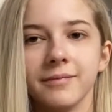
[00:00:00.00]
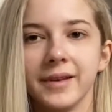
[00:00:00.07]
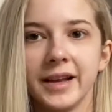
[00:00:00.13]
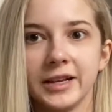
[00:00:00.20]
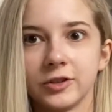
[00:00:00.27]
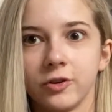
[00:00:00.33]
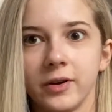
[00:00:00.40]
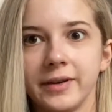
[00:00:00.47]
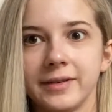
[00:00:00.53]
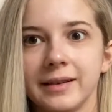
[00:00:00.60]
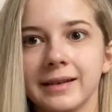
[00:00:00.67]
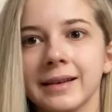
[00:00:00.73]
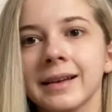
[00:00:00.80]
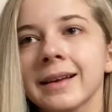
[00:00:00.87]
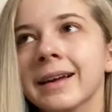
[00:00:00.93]
It's crazy.
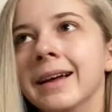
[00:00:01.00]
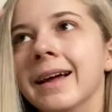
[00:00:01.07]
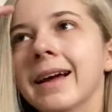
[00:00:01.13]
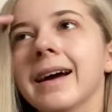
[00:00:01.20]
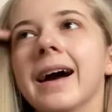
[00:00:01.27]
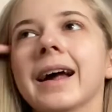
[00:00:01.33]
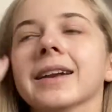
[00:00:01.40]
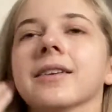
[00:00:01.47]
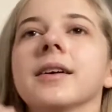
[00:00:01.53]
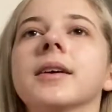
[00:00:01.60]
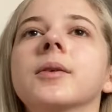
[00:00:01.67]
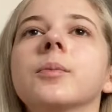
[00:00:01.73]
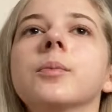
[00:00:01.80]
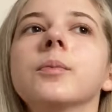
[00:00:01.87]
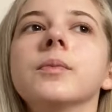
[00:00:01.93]
And like
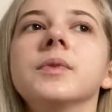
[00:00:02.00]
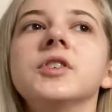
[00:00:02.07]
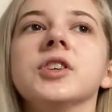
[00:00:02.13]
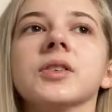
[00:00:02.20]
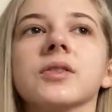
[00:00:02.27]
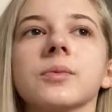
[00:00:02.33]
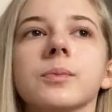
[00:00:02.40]
she's